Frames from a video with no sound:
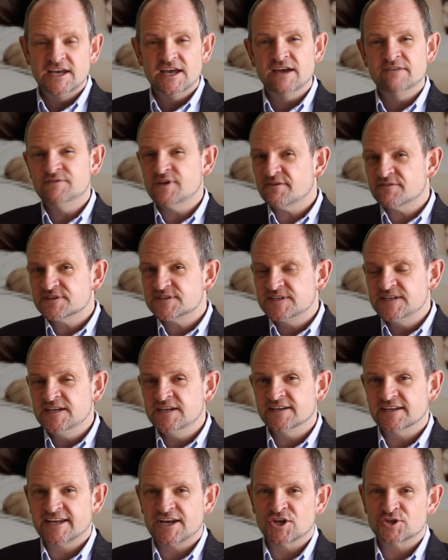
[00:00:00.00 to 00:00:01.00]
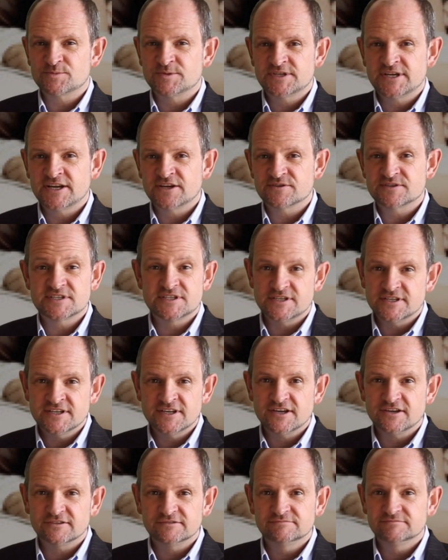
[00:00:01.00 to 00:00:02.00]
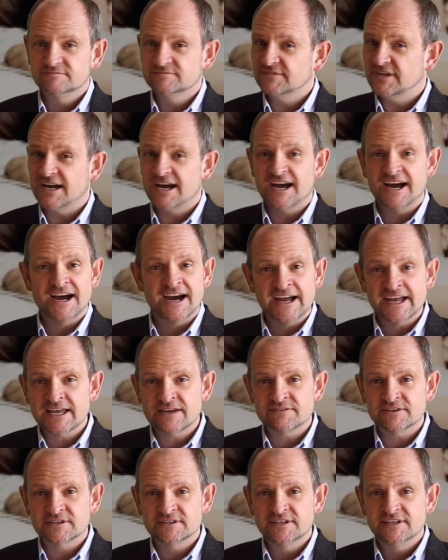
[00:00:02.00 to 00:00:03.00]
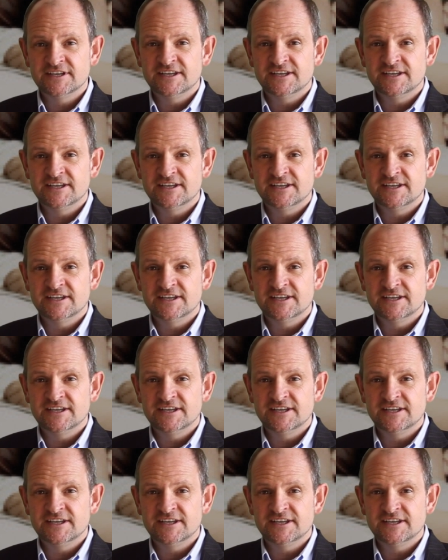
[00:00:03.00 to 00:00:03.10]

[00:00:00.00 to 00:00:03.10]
Have you ever seen a couch potato CEO? I haven't.